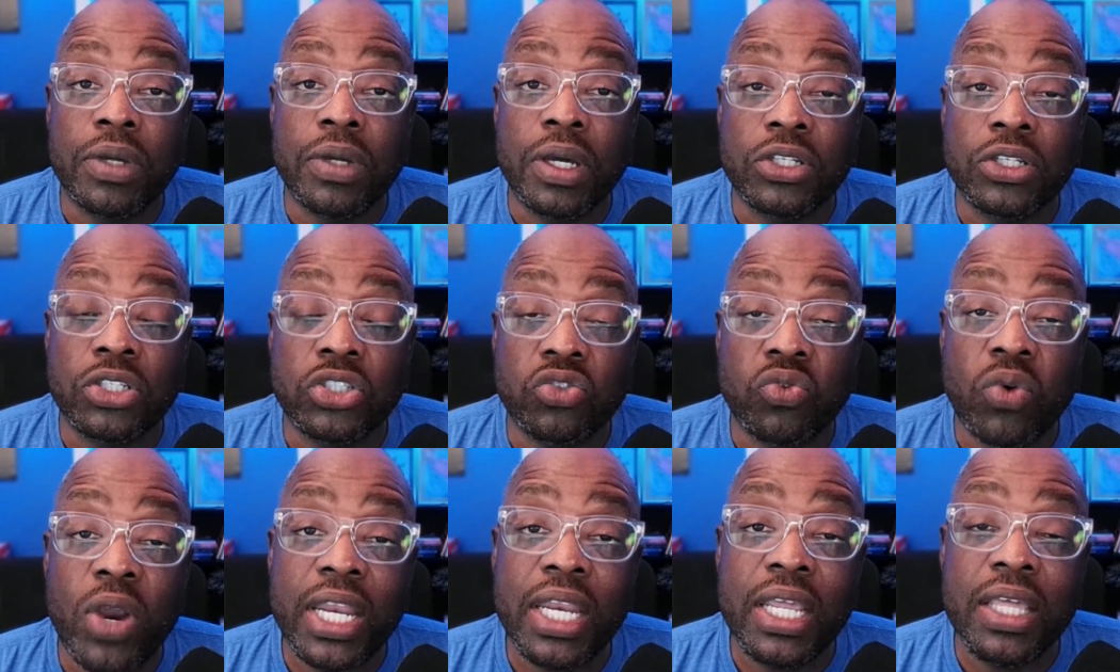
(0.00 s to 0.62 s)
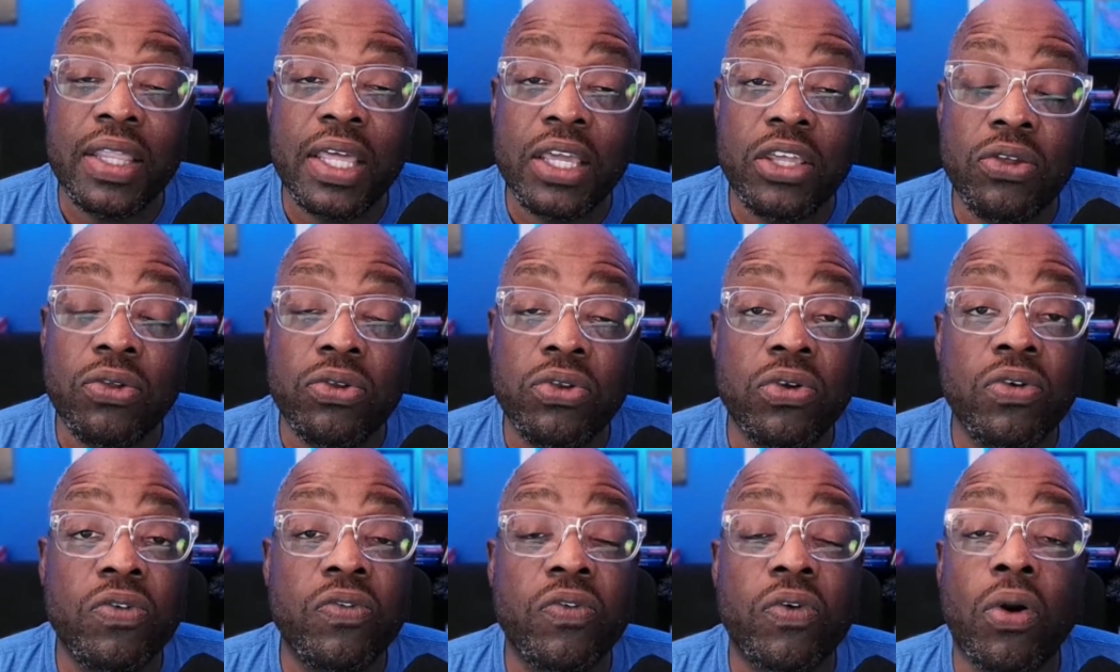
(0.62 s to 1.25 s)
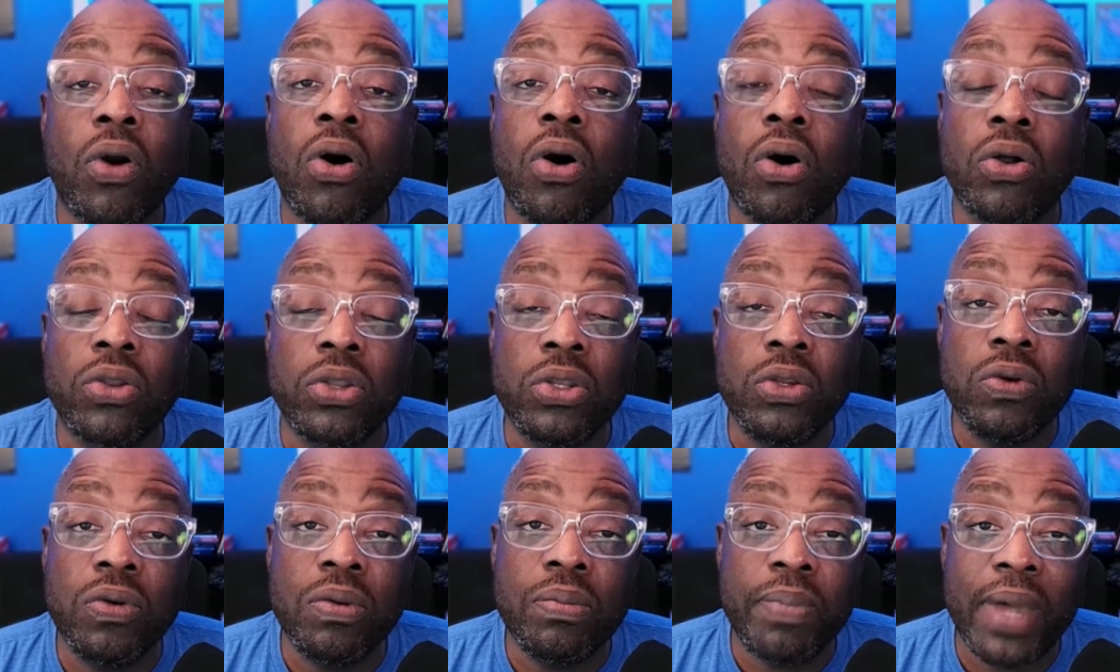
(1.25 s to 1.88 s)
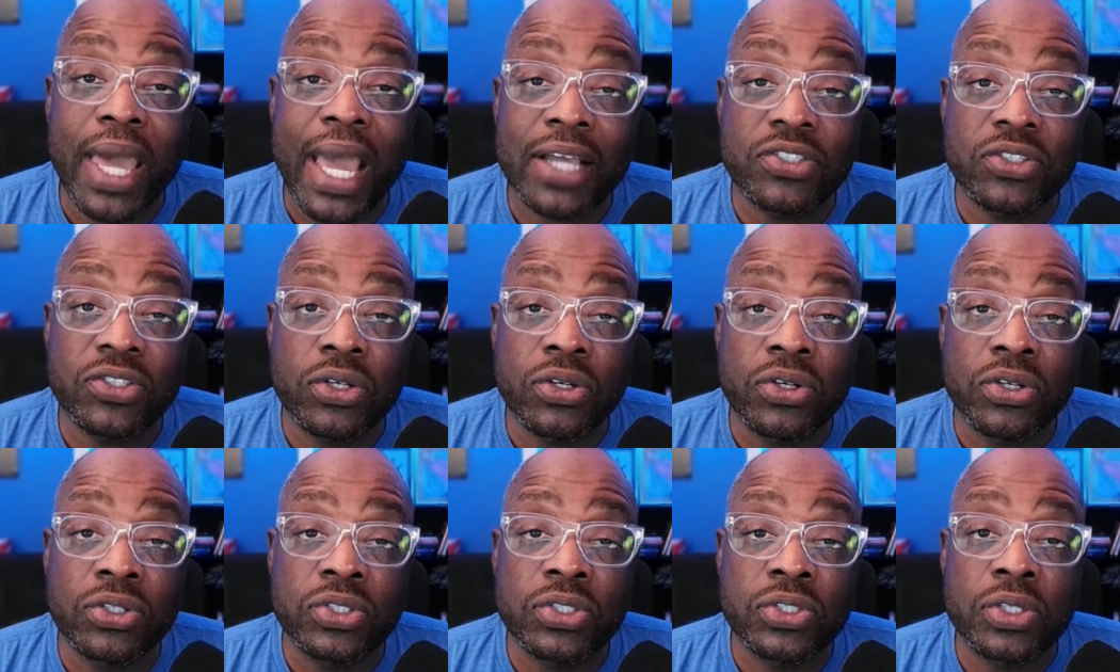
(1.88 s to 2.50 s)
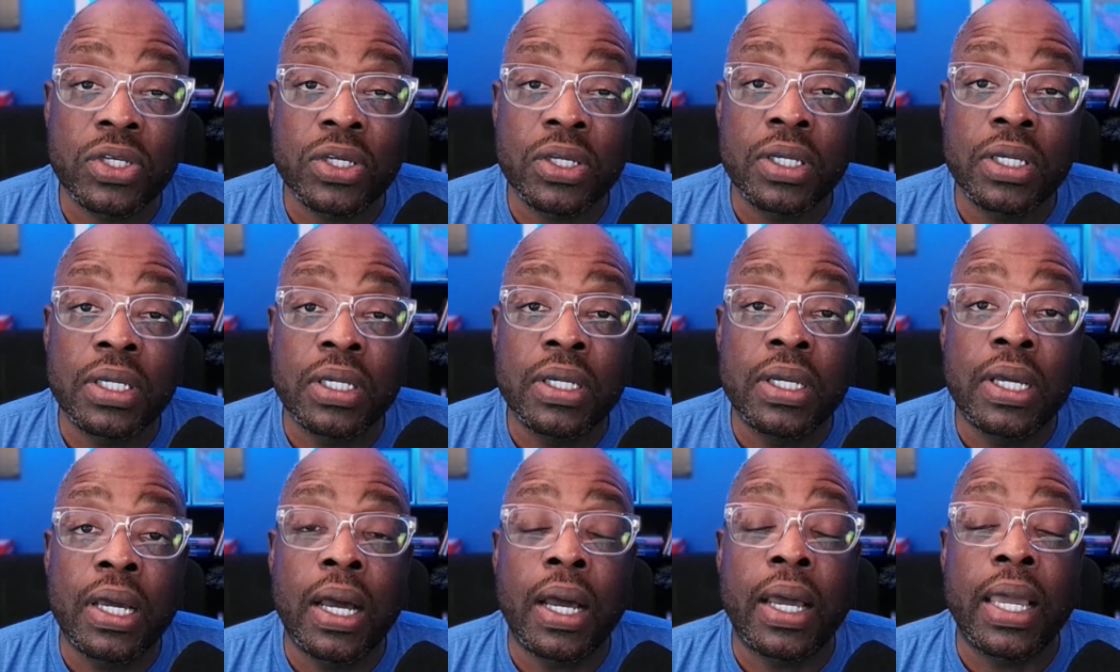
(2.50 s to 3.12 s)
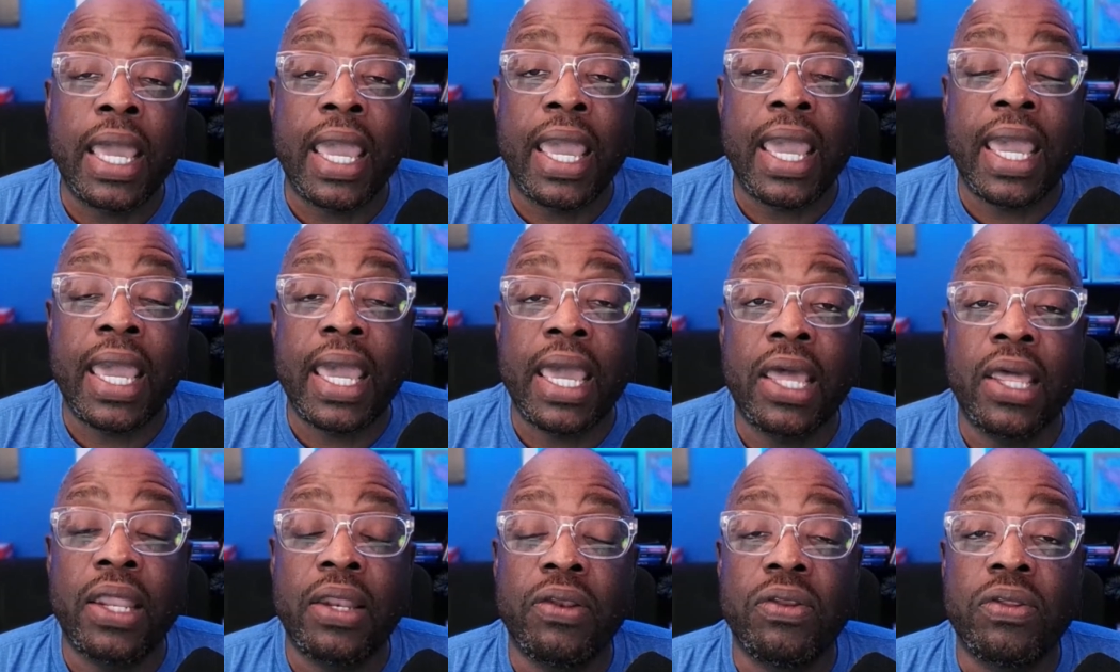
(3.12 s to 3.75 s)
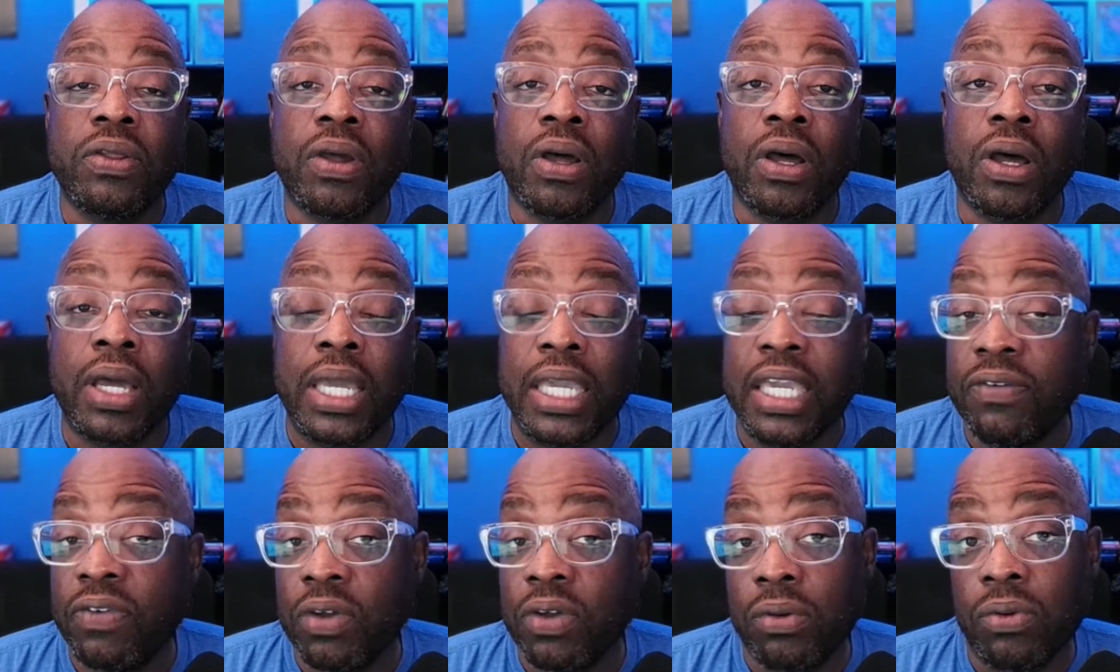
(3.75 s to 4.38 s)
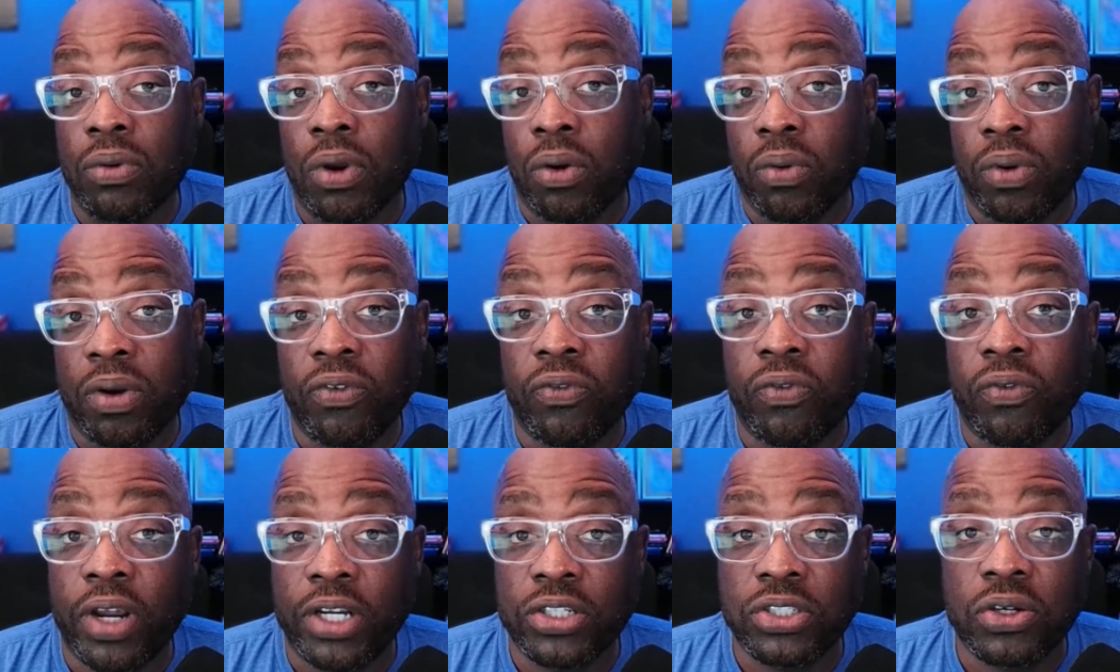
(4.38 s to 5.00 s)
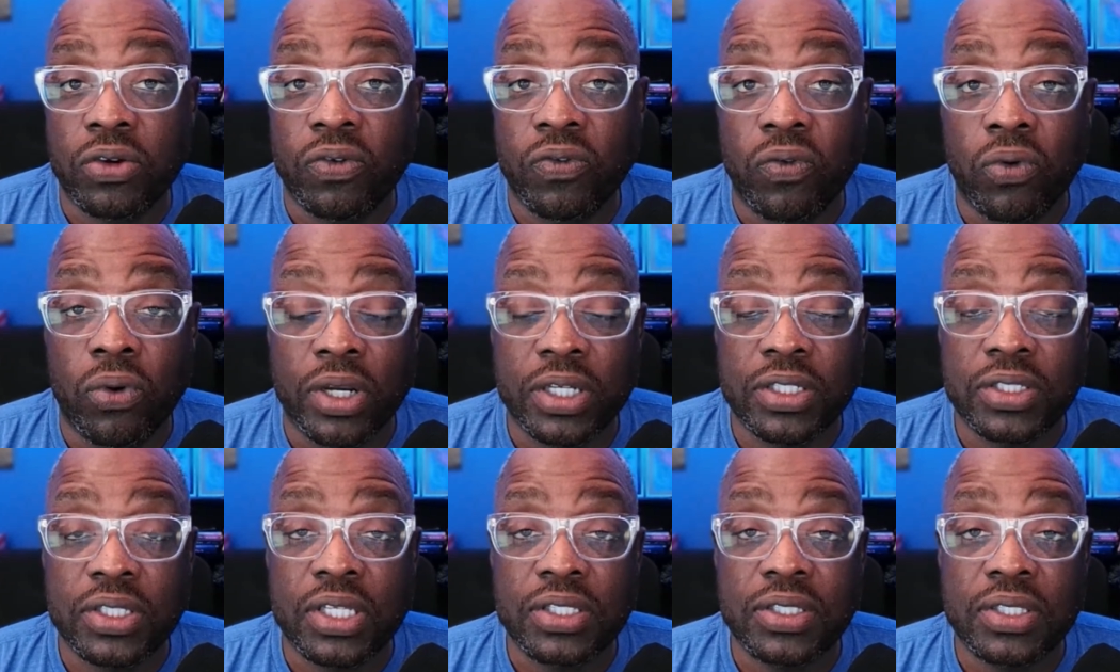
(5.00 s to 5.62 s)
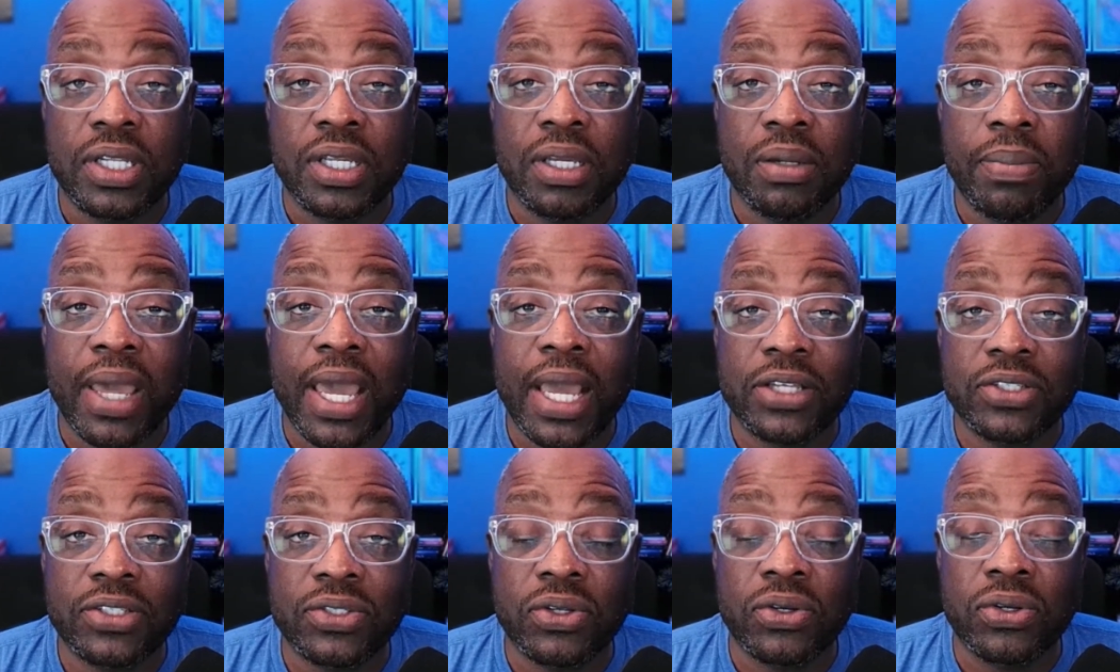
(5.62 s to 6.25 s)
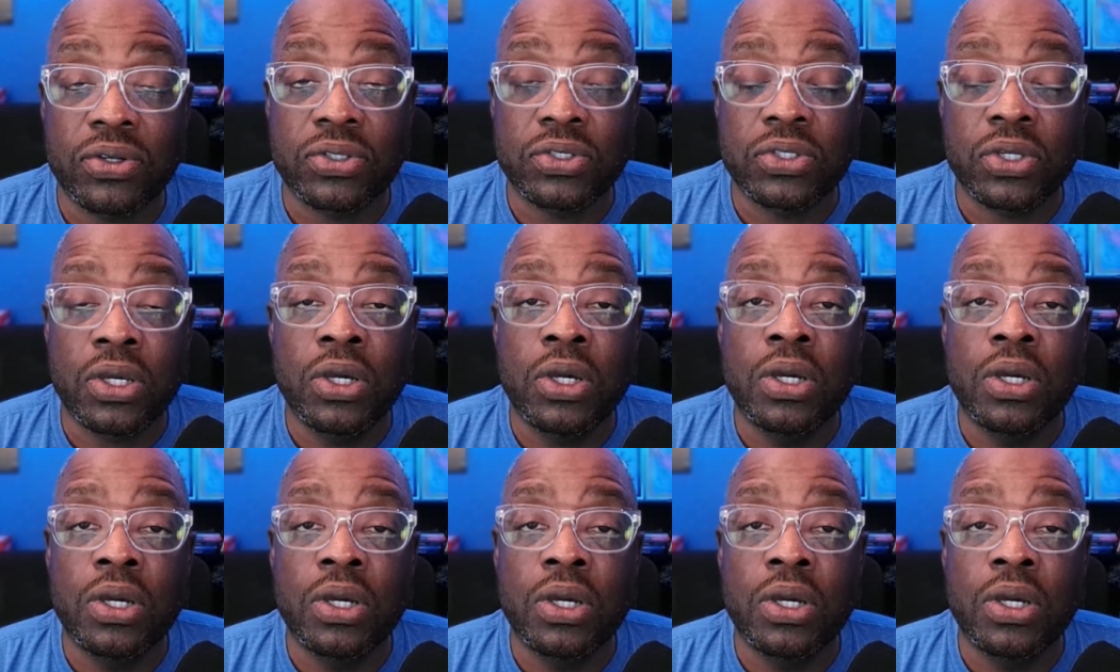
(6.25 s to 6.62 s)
training that you do for all new ambassadors, and even a refresher for existing ambassadors.